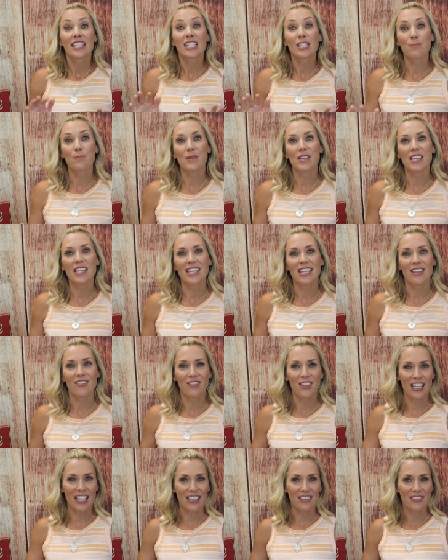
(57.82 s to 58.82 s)
Speaking
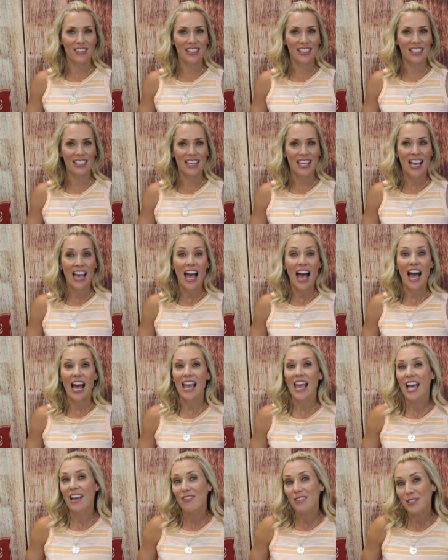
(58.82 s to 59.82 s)
of gifts,
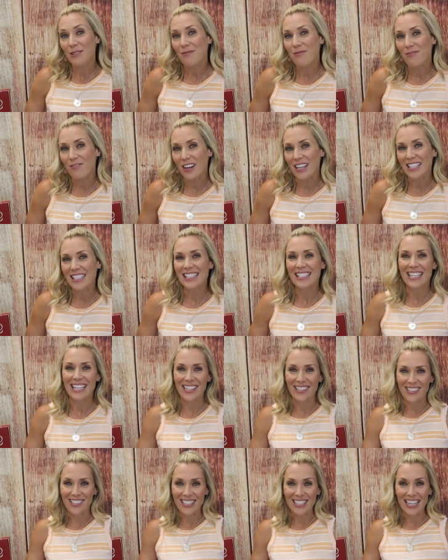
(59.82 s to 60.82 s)
I have some friends
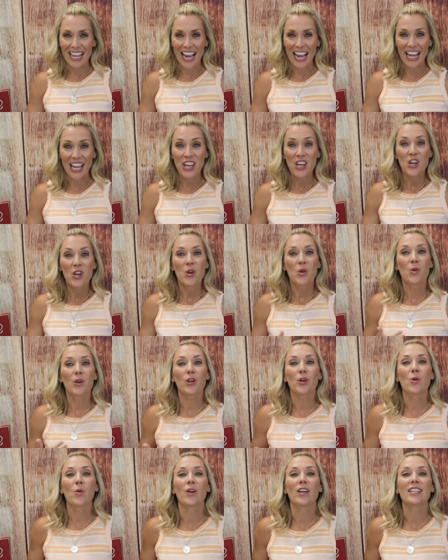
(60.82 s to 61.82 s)
here today who
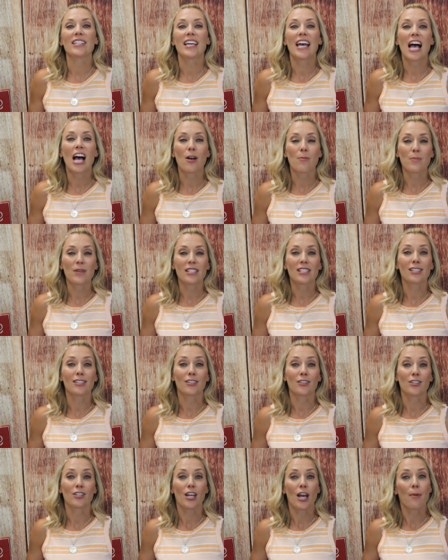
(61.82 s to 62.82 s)
are going to help us
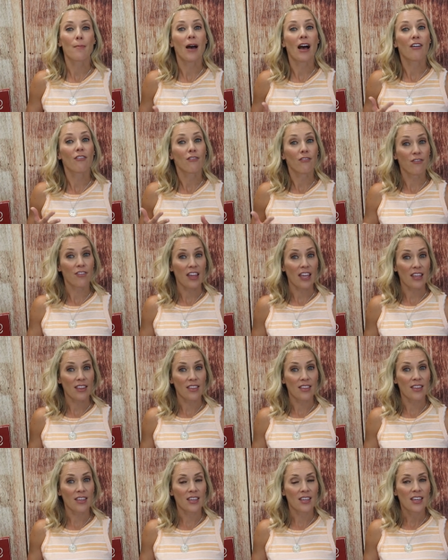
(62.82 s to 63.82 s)
learn about faith